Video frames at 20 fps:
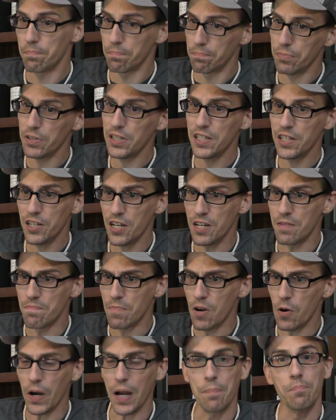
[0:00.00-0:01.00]
Pretty good.
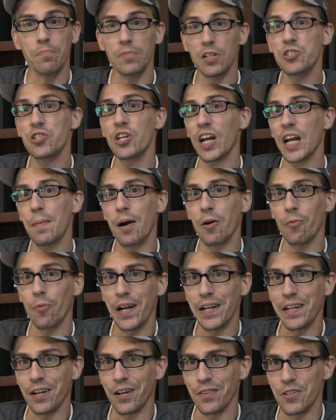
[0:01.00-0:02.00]
Okay, let's check out my
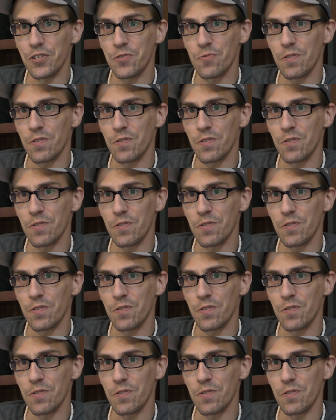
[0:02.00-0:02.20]
rating on this